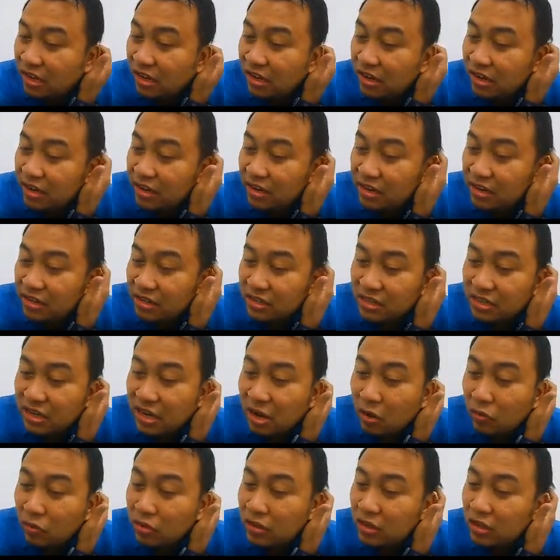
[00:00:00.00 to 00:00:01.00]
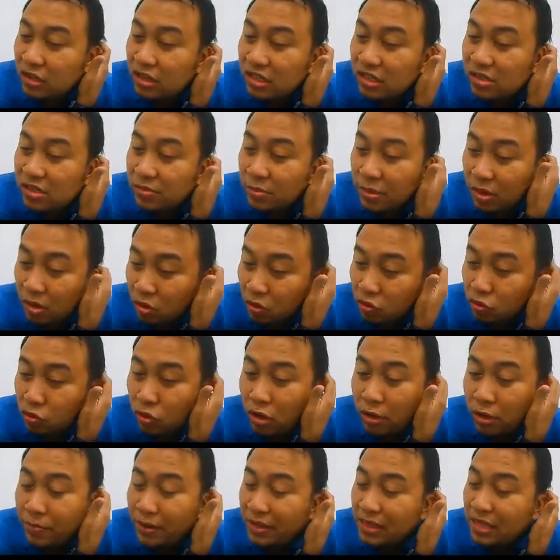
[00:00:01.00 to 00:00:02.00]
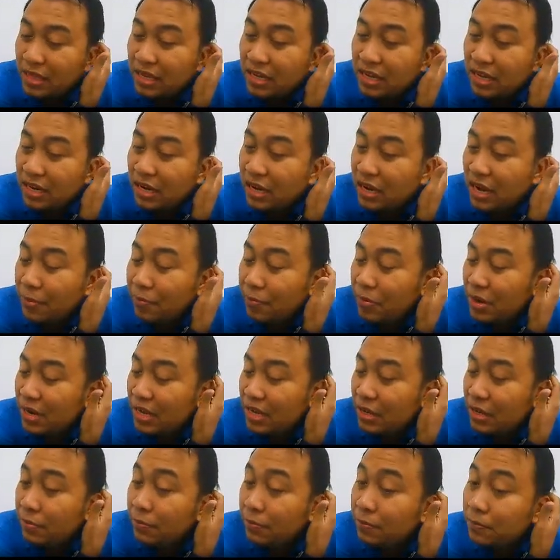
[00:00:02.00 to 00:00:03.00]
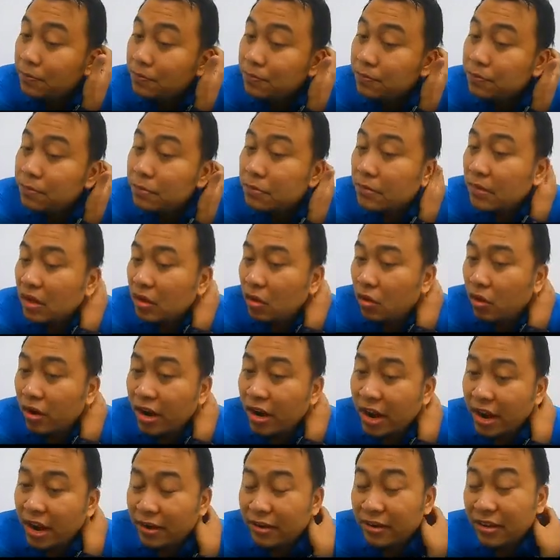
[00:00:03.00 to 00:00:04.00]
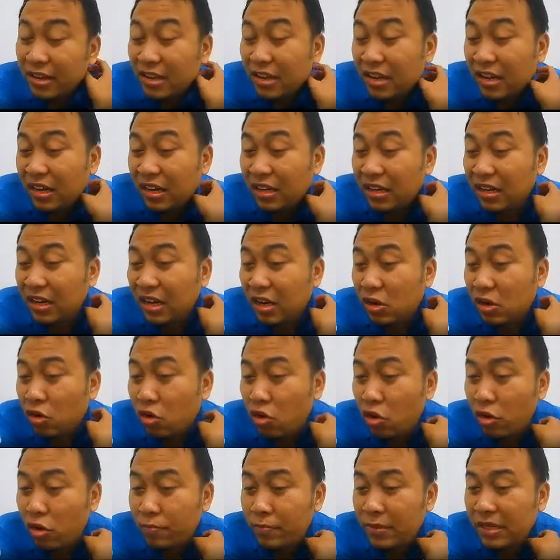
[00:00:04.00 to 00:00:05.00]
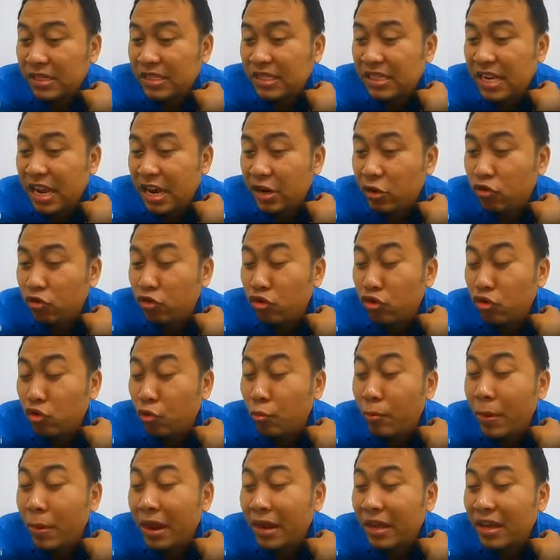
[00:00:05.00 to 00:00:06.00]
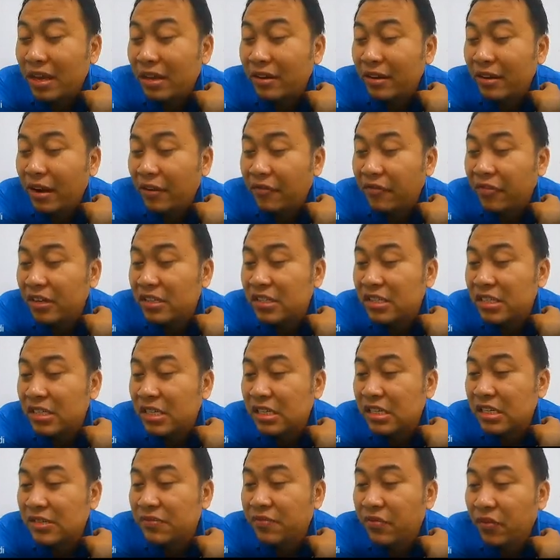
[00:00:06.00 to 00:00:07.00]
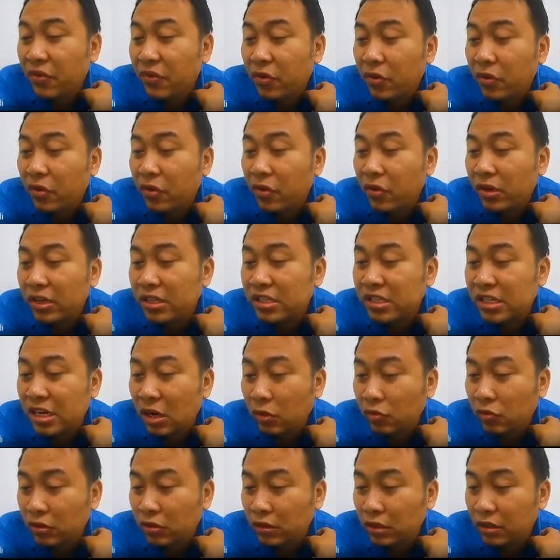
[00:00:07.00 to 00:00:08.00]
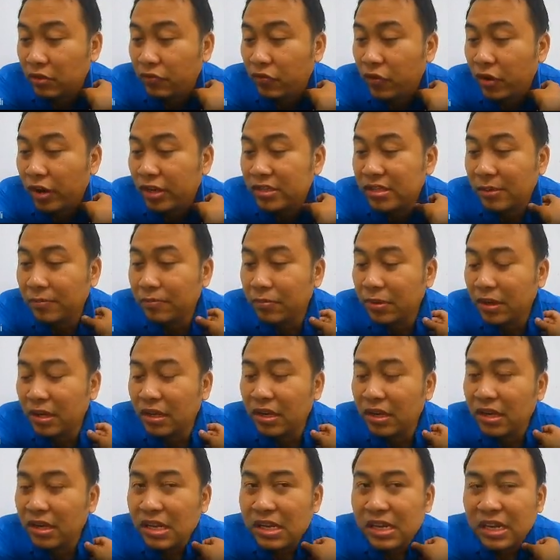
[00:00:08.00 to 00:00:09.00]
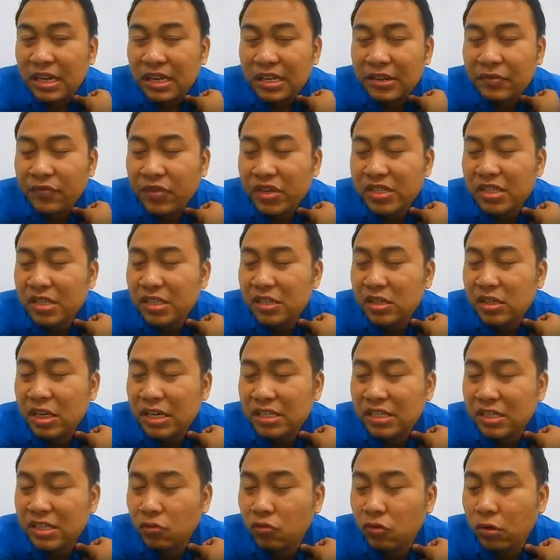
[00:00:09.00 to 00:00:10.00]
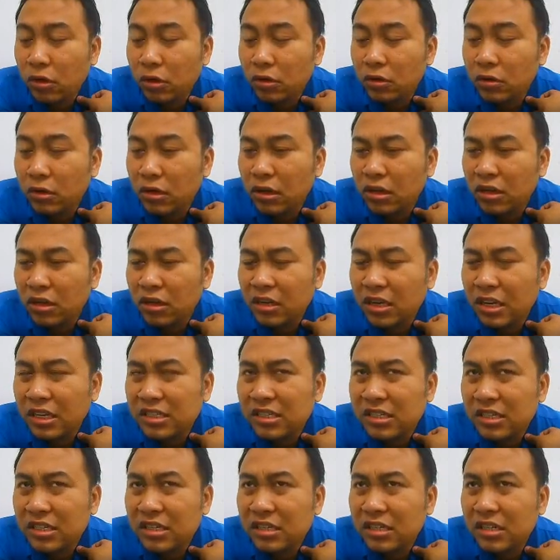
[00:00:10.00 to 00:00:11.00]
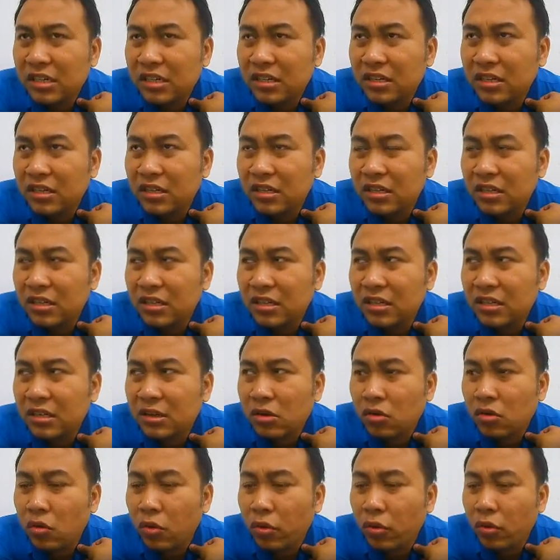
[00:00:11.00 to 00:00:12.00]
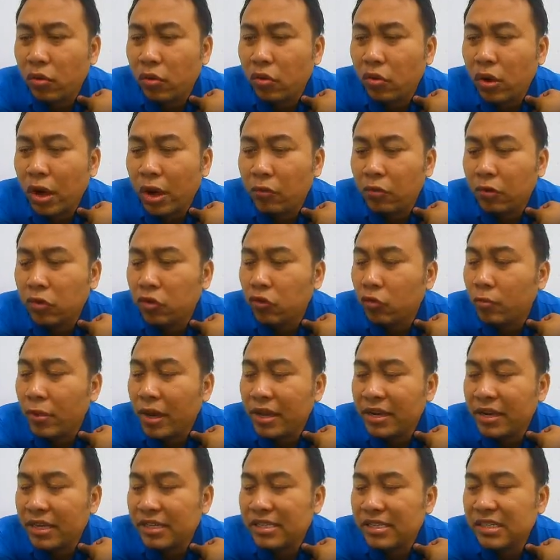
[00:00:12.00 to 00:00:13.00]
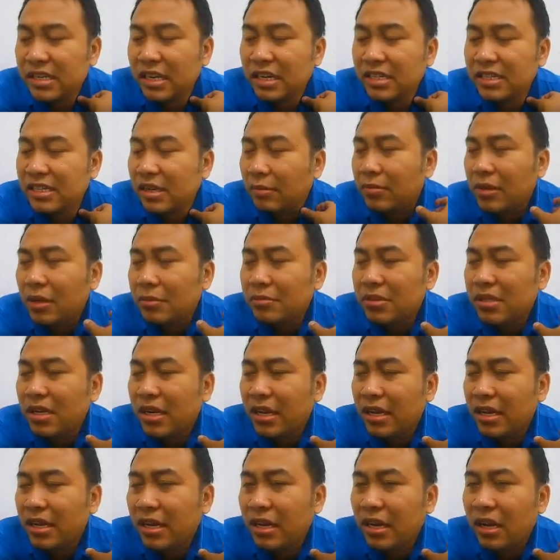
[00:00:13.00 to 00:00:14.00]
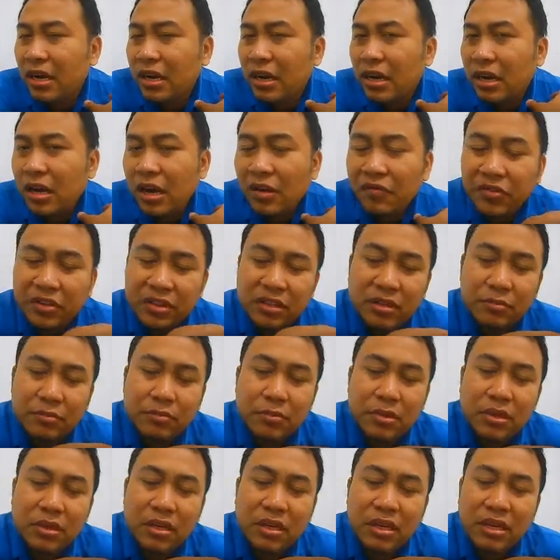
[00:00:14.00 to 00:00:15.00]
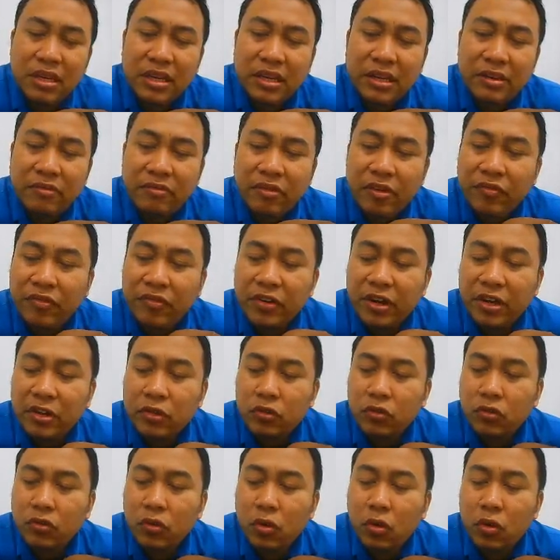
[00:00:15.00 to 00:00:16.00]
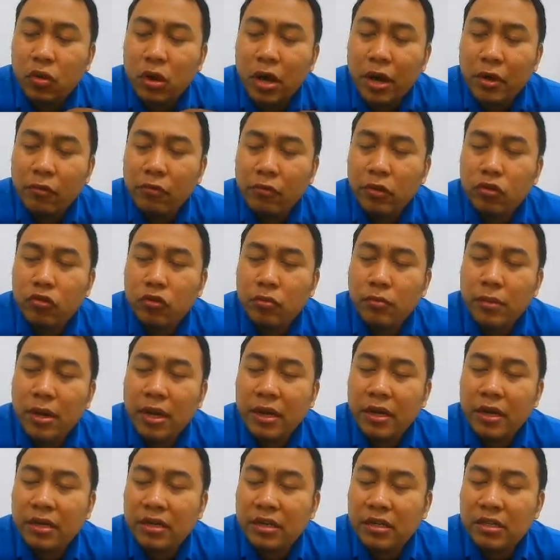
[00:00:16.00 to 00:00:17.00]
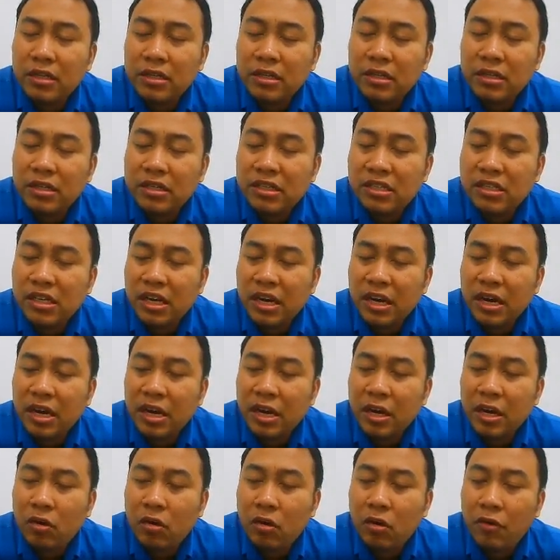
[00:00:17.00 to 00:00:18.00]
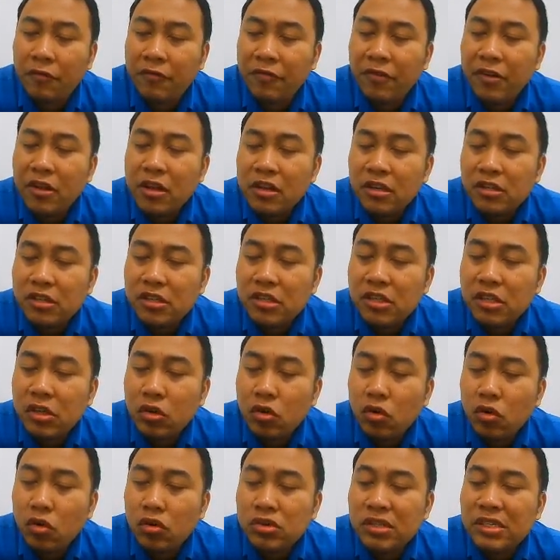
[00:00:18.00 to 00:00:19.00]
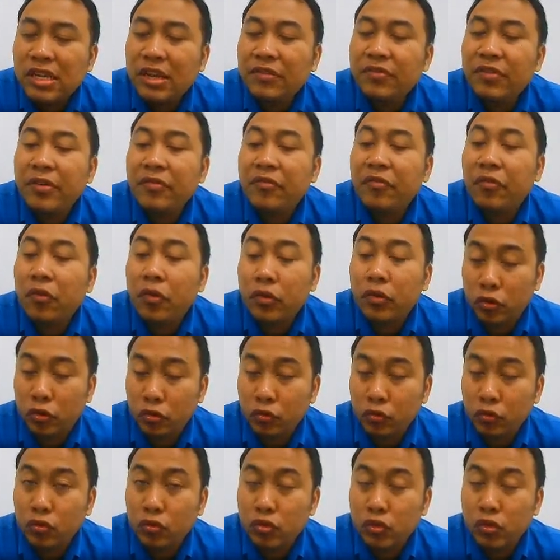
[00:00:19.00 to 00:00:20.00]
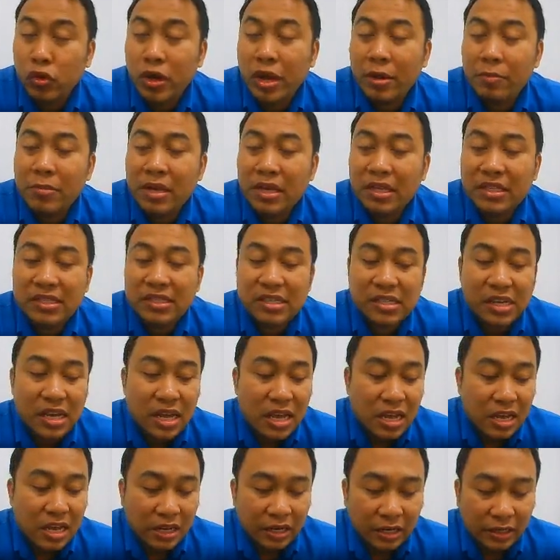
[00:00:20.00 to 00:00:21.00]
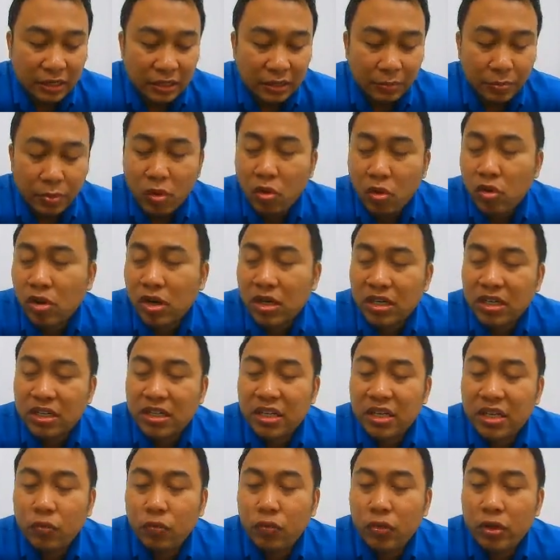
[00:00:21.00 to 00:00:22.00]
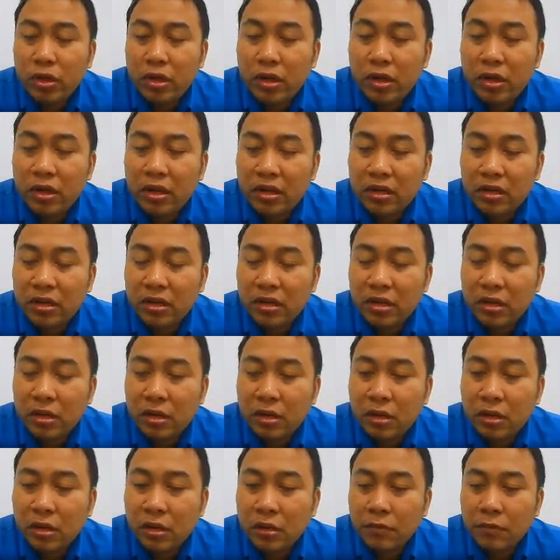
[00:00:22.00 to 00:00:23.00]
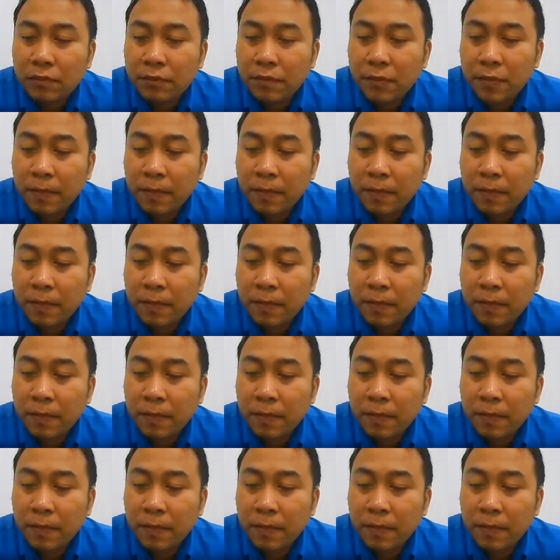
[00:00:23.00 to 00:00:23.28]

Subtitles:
the counter is belong to the particular company. Alright. Code means that the numerical references for each counter. For example, investor doesn't code. Oh, I want to buy Nestle. Sometimes they are comfortable in referring to, oh, I want to buy a share of 0742. So that means the broker, yeah, will